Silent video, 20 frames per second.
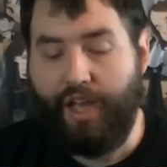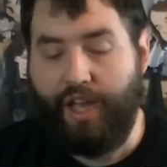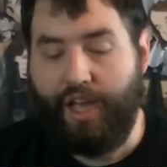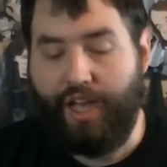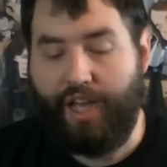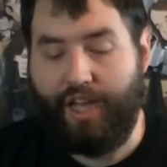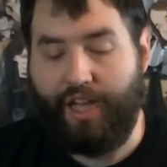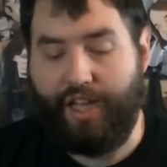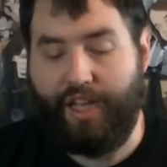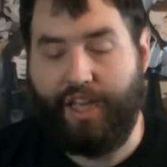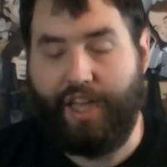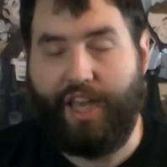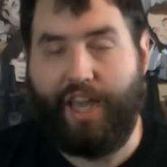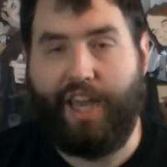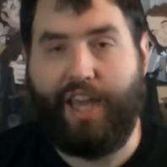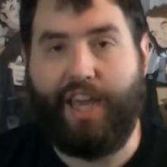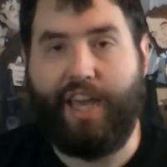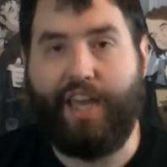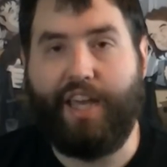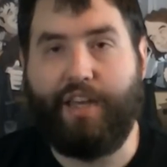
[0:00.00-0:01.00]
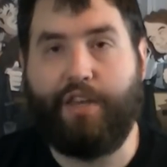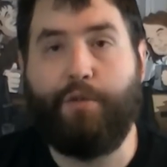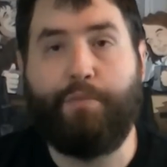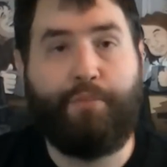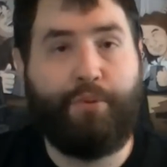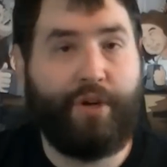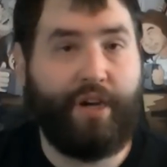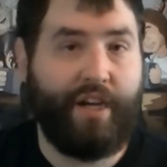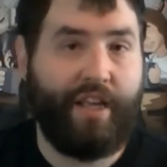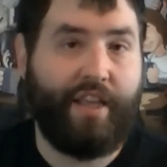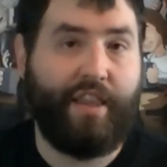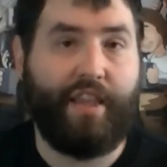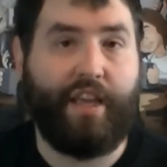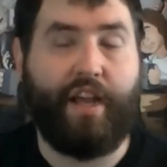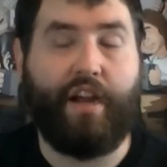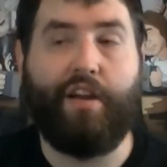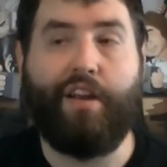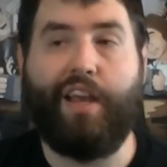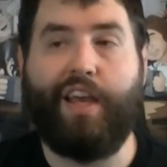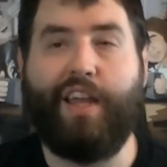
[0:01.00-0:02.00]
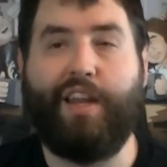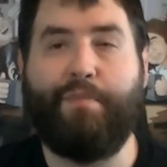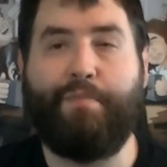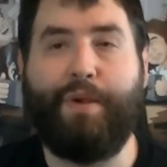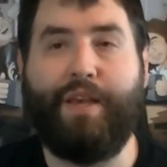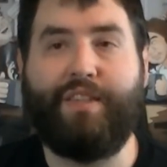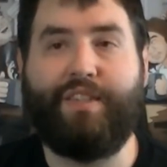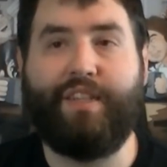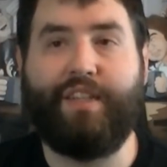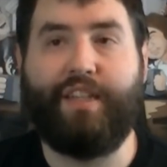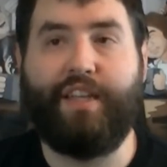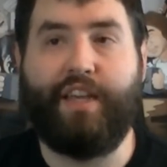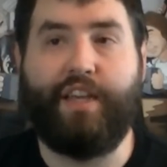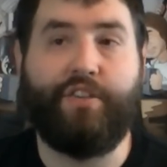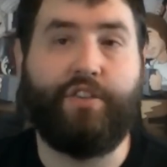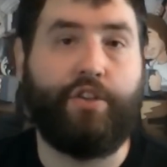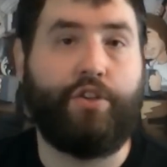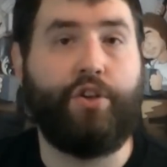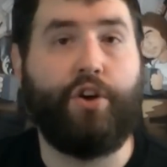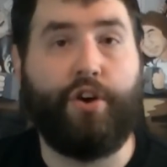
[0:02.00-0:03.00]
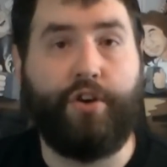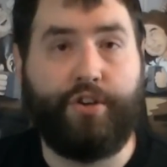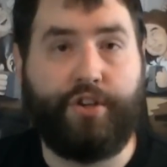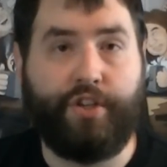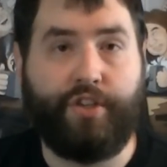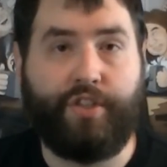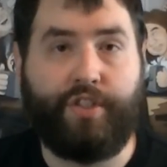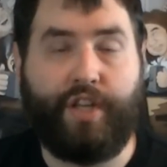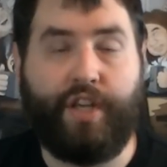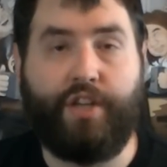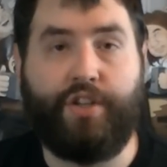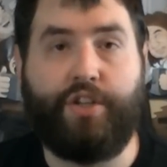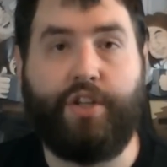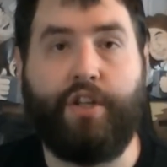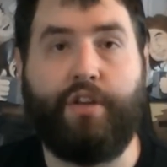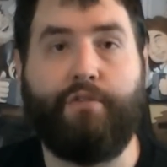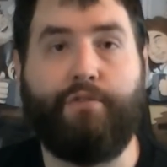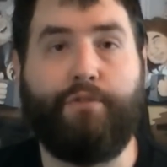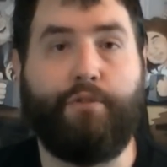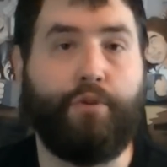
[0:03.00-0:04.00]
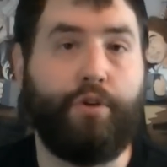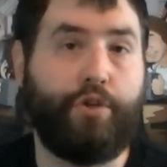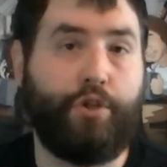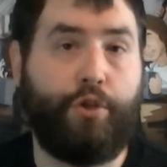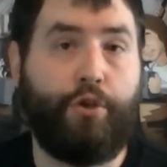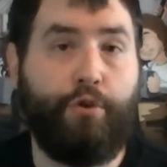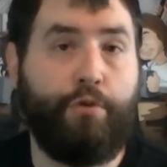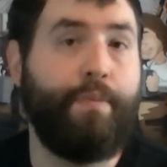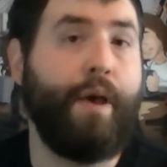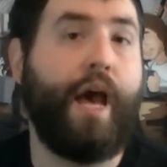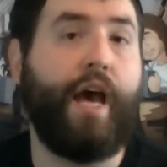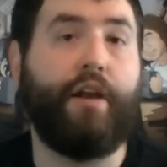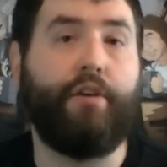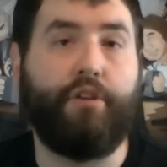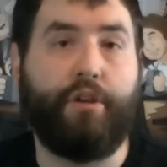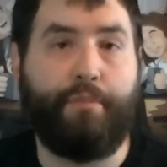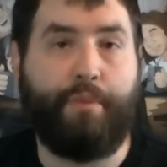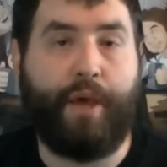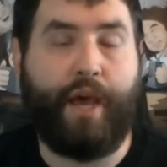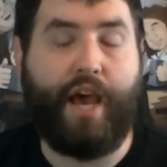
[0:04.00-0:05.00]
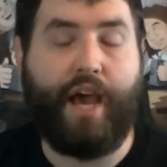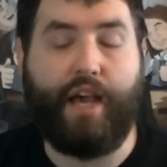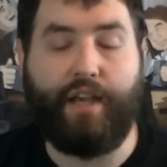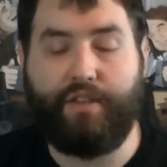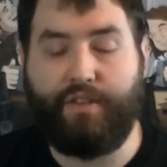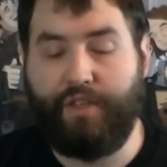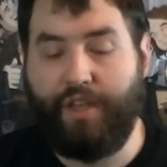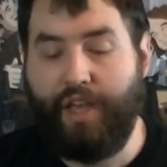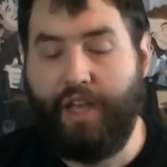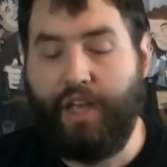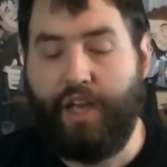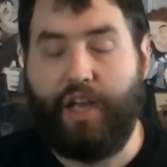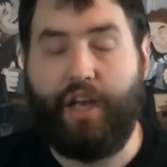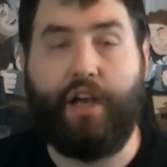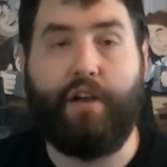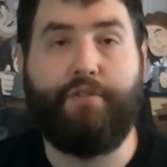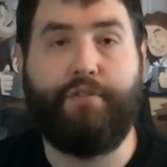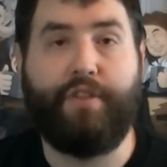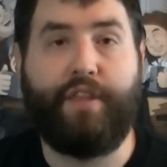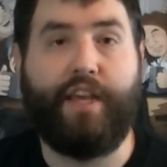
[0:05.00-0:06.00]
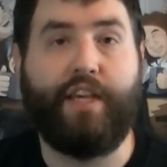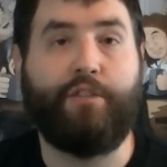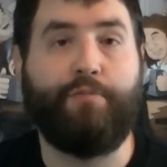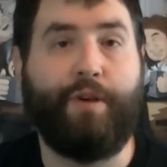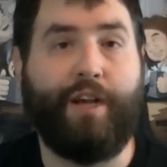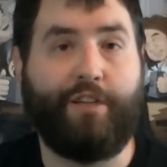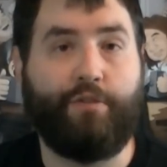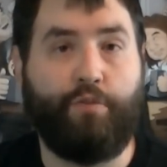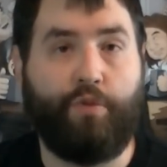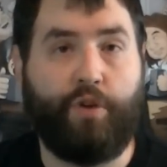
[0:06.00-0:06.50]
Uh, and you put it in there and it basically is a charging station for two battery packs uh, for the Xbox